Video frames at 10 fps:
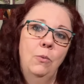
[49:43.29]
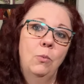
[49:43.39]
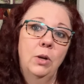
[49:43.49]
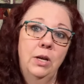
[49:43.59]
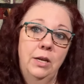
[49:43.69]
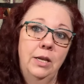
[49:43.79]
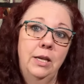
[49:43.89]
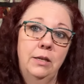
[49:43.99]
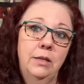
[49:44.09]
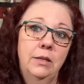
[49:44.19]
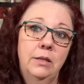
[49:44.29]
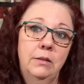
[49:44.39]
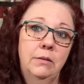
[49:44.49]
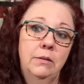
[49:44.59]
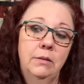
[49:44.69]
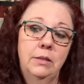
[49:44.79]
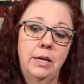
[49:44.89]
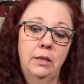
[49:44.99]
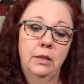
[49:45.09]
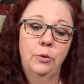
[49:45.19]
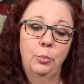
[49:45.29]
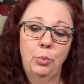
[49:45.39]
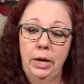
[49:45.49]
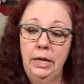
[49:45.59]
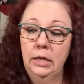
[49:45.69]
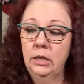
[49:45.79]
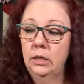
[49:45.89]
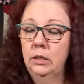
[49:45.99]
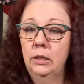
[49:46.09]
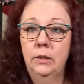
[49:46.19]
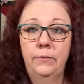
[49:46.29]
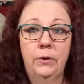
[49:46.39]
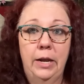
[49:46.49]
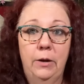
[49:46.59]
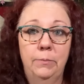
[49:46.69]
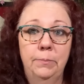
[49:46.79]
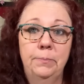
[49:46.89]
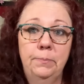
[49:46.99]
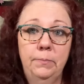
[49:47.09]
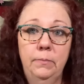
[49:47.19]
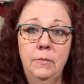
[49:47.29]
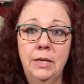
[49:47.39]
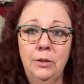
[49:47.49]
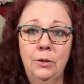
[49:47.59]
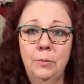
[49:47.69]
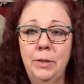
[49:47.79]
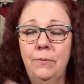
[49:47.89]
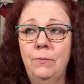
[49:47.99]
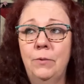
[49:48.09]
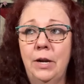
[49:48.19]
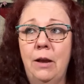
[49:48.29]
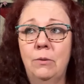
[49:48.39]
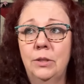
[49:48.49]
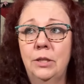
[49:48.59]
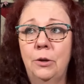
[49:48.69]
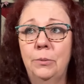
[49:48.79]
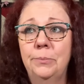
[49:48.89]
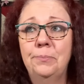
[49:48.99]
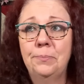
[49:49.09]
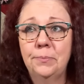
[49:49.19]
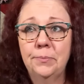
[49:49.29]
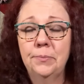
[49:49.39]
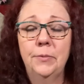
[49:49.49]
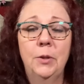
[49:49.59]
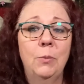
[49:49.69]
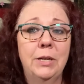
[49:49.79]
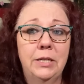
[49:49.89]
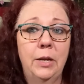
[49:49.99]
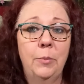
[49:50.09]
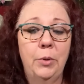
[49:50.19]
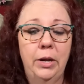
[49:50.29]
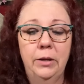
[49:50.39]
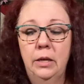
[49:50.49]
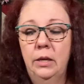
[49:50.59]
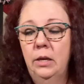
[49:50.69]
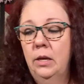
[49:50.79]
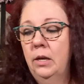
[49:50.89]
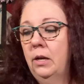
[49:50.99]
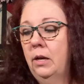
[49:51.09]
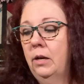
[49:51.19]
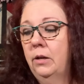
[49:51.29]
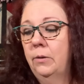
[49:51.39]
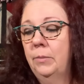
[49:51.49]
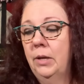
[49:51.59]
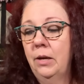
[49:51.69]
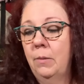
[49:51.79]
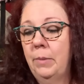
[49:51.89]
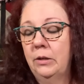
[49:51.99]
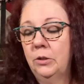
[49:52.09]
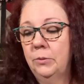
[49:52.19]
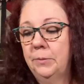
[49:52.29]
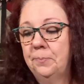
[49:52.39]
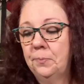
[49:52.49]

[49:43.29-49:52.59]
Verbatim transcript: we're gonna take a little break for now. Excuse me, for now. So we're gonna take a break um, and come back to it.